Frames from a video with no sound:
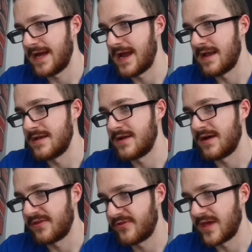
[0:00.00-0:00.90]
and
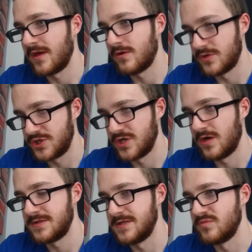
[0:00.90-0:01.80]
I think
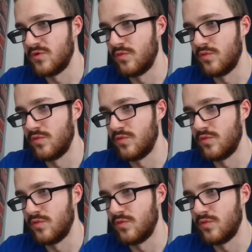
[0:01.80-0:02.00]
Uncharted